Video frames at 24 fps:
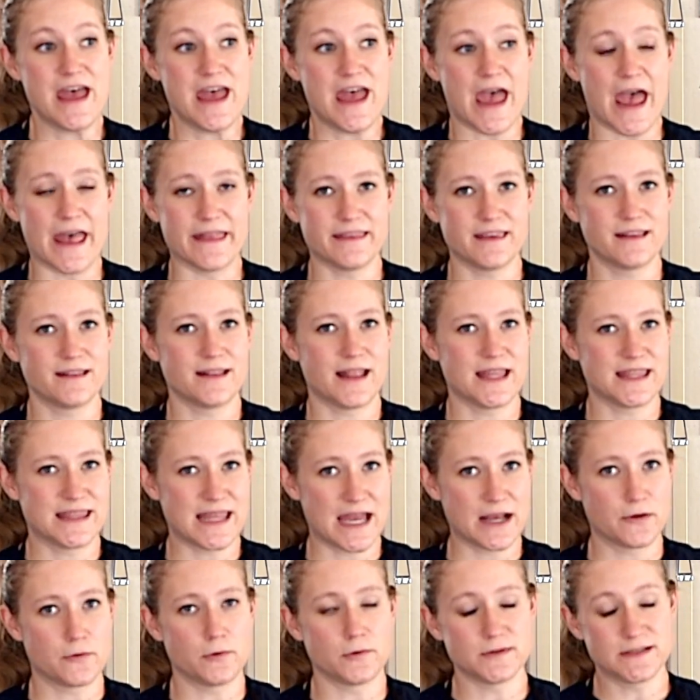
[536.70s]
And then let
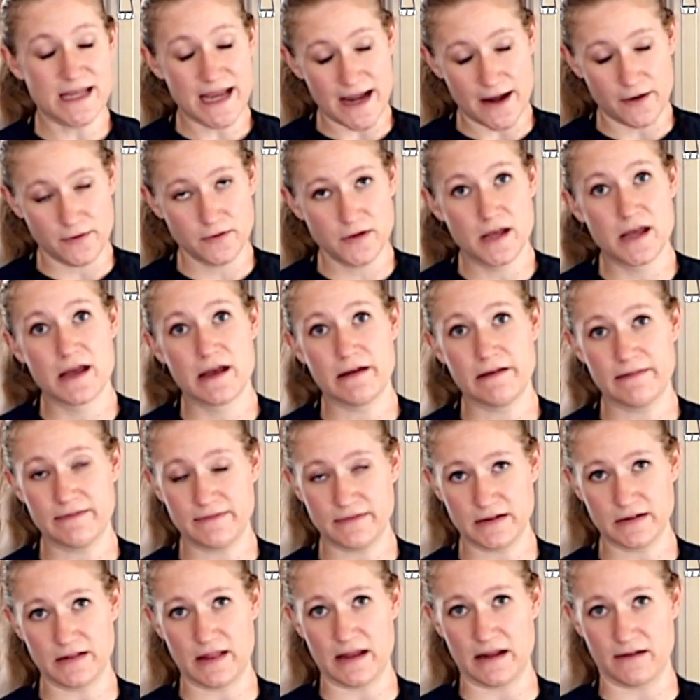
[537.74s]
that cool down
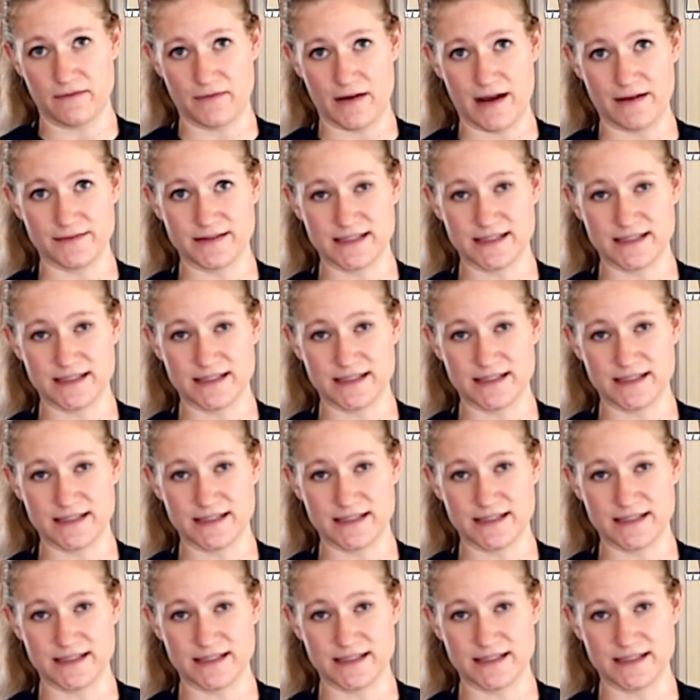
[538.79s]
for like 5